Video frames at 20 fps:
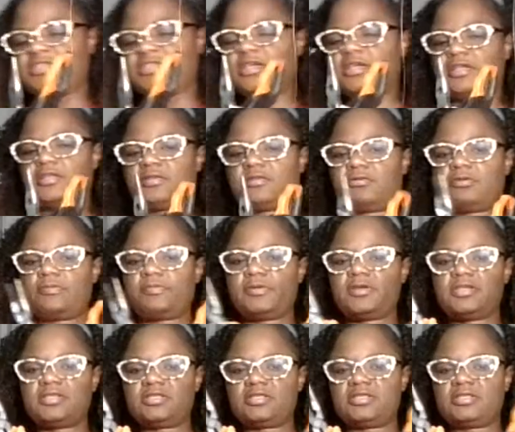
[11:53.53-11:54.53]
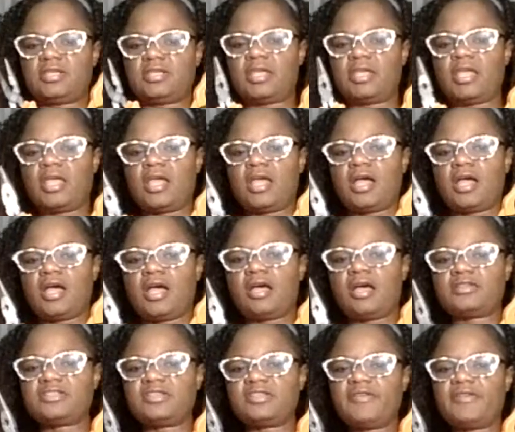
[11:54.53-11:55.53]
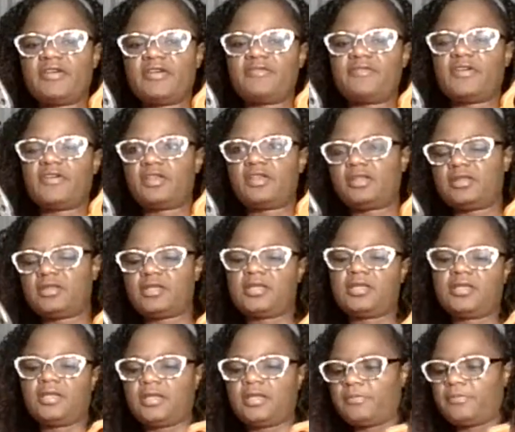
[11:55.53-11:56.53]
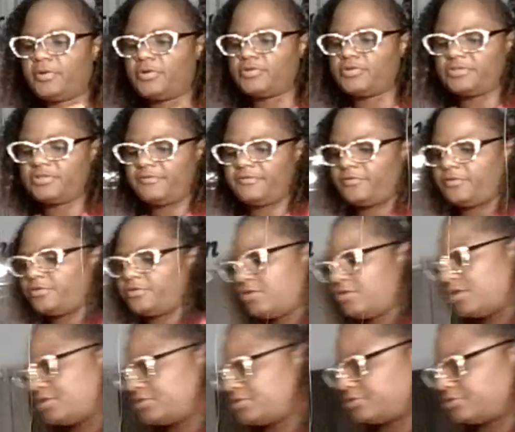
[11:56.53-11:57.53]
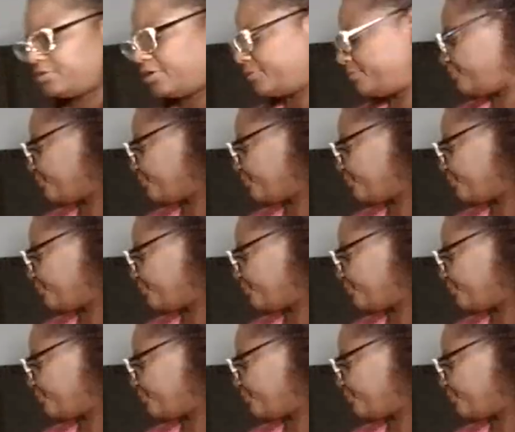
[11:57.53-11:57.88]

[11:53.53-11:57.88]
set. I'll see if I can find a link and post it for you guys, okay?